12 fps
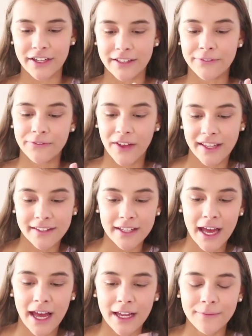is
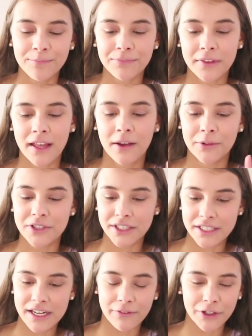FaceTime, which I
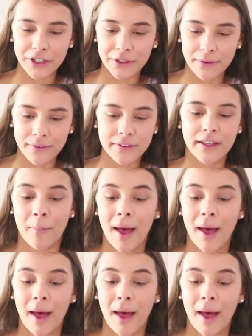never use,